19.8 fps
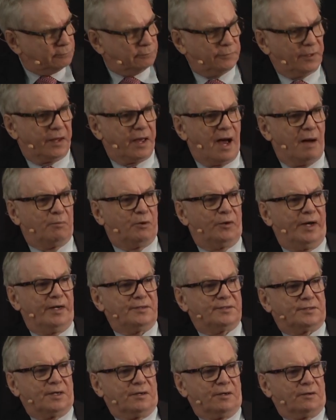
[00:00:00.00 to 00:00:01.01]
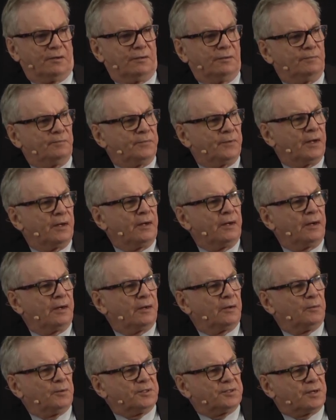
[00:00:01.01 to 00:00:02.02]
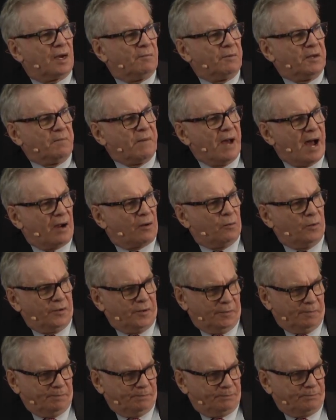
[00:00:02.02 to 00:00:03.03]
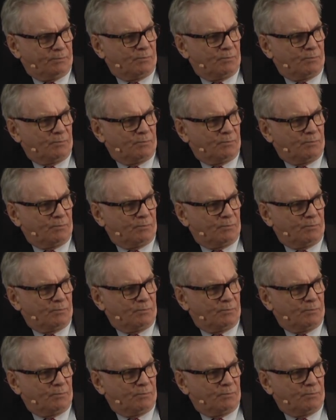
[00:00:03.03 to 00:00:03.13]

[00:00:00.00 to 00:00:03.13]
the cabaret singer was coming back with him.